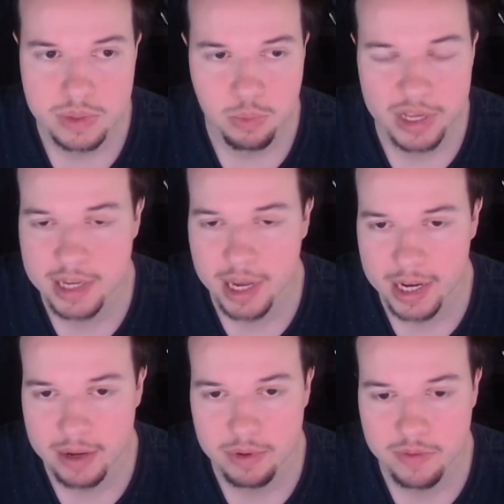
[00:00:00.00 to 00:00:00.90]
Ways to kind
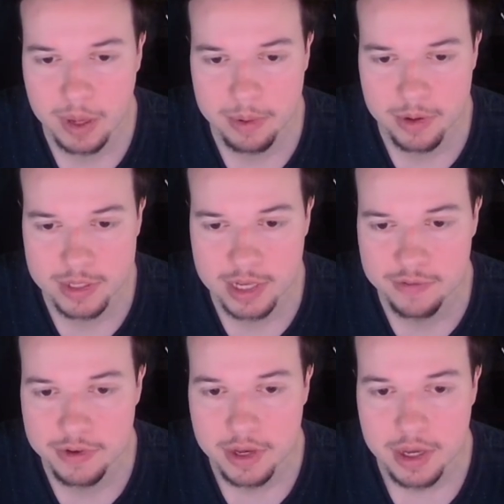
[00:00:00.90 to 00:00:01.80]
of get rid of my opponent's stuff.
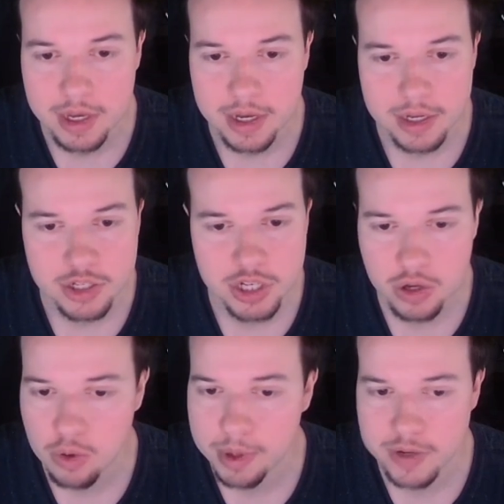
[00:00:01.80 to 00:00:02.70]
Just a
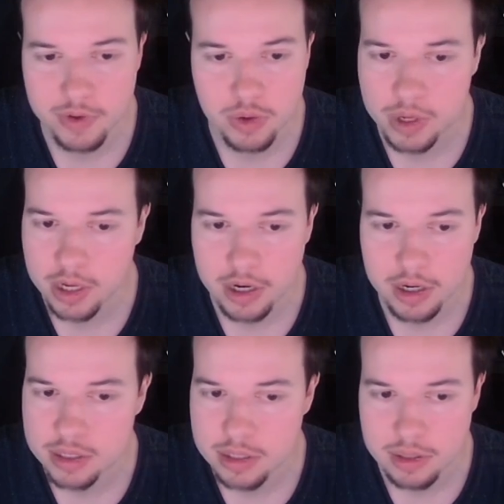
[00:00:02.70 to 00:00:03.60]
whole bunch of annoying
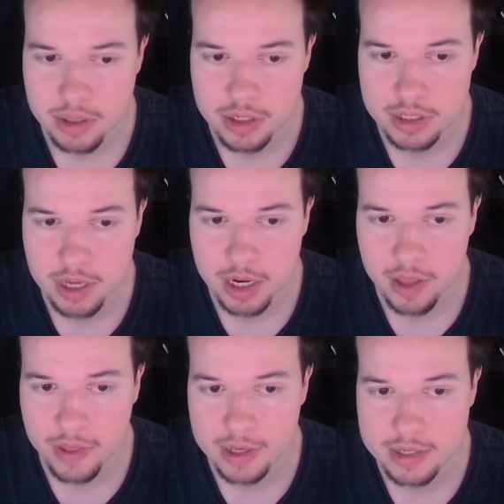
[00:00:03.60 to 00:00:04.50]
cards. There's not, I
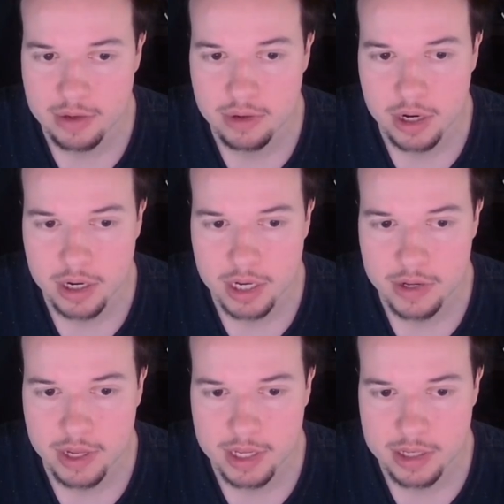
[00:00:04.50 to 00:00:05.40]
think, a single card here
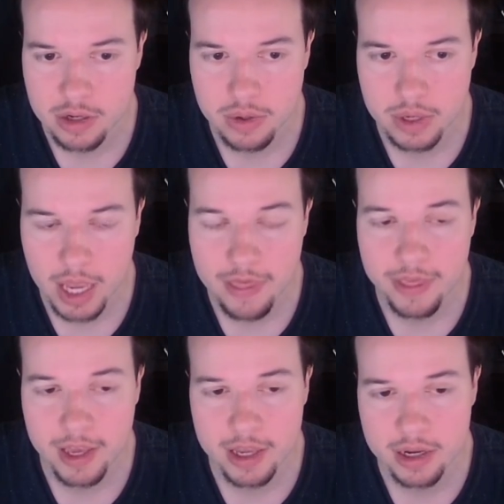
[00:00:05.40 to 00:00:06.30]
that isn't annoying. And
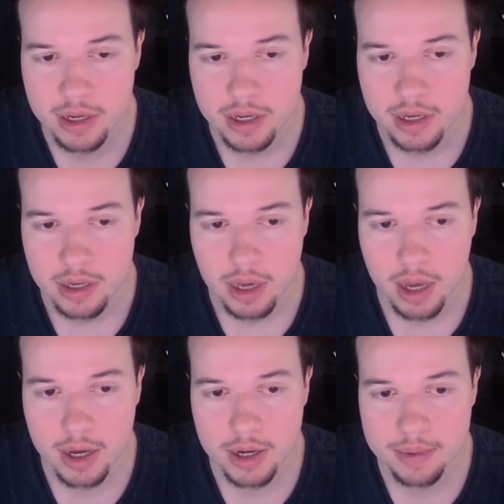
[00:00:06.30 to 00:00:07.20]
then,
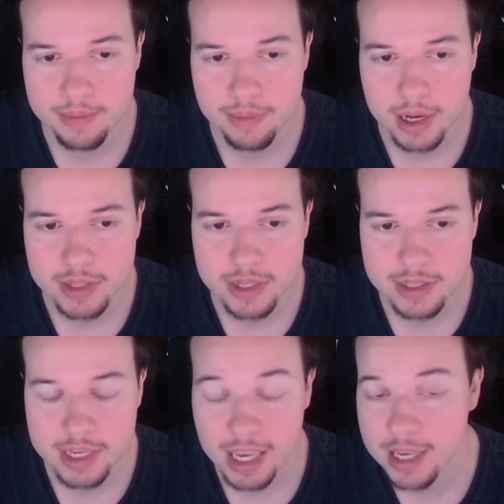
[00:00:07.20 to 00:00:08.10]
I did
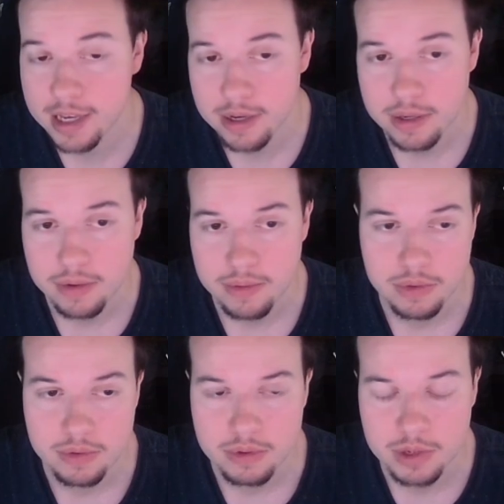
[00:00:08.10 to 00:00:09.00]
take,
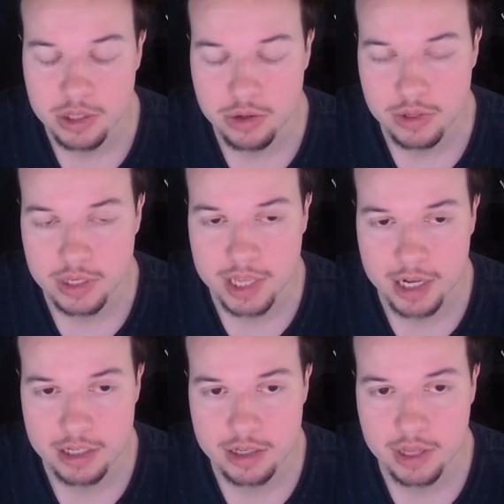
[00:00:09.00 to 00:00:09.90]
through the
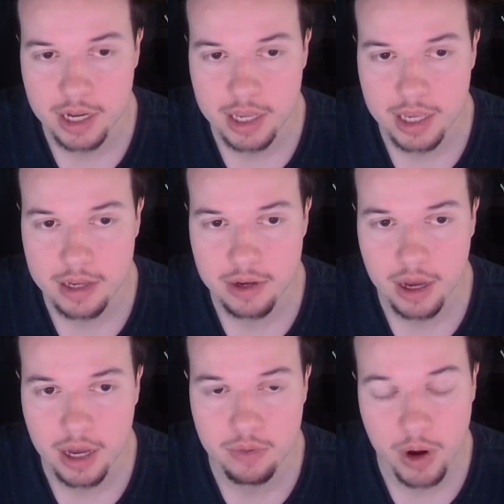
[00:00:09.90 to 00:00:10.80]
Snatch Steal that I had gained,
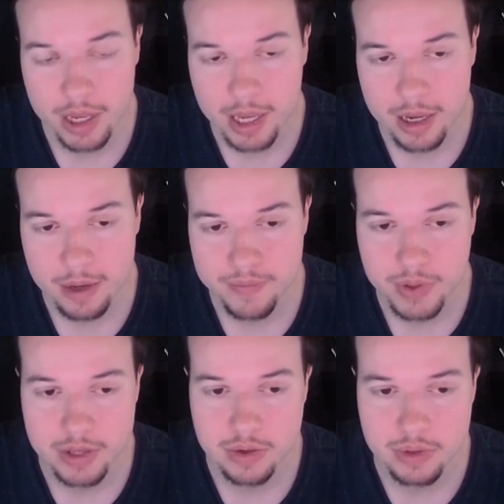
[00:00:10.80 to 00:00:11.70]
Raigeki.
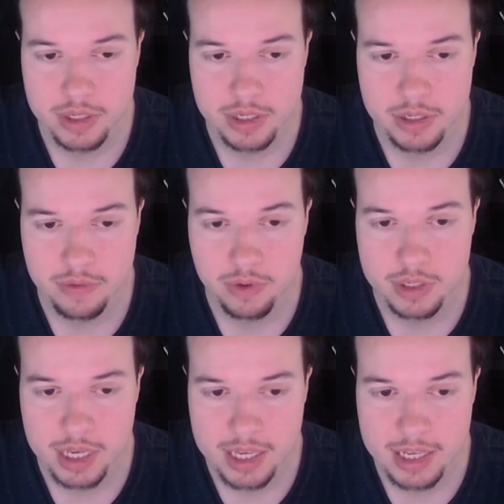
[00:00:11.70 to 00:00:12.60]
So this is, of
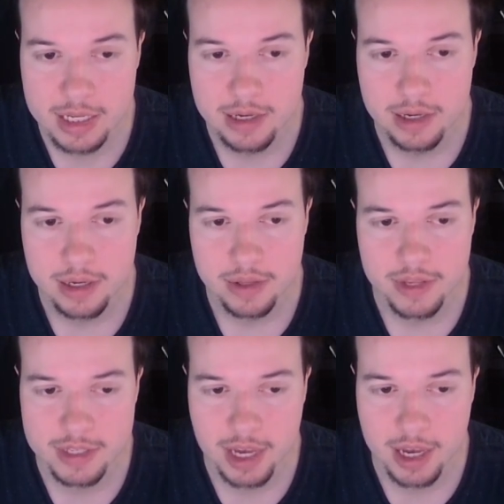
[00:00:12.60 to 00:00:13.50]
course, in
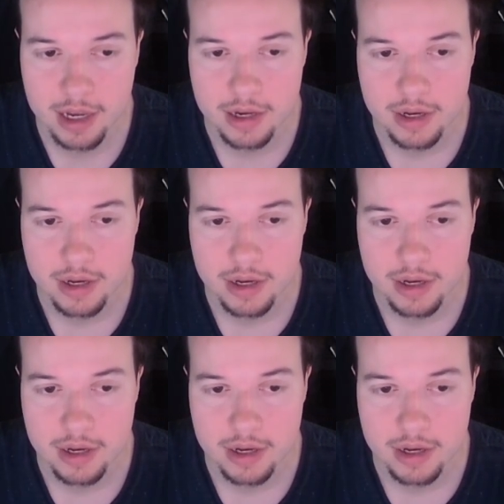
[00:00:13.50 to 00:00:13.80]
this deck.